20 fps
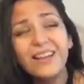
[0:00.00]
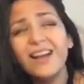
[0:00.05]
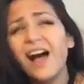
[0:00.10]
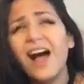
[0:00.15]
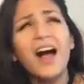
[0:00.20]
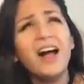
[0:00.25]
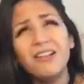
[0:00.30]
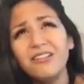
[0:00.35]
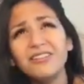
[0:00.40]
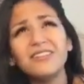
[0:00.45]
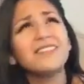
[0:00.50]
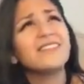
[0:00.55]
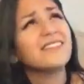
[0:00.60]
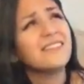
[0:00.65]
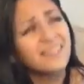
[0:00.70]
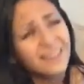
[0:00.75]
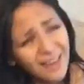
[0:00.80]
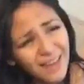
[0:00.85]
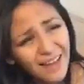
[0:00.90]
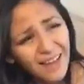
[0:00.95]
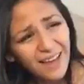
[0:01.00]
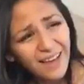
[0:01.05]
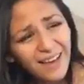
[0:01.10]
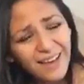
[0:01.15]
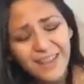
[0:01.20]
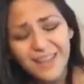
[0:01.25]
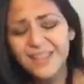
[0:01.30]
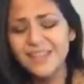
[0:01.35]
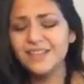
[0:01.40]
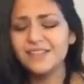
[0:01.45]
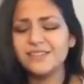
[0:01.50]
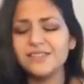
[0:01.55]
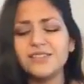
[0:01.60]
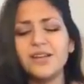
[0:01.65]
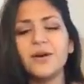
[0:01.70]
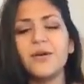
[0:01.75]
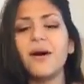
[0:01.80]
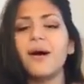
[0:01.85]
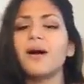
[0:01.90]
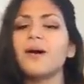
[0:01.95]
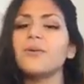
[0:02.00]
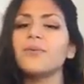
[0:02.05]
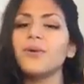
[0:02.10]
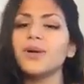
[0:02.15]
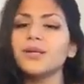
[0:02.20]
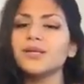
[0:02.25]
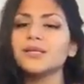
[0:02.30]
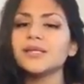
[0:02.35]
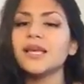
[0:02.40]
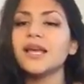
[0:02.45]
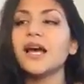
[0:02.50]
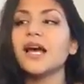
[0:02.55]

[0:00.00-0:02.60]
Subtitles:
Hell yeah! So I went,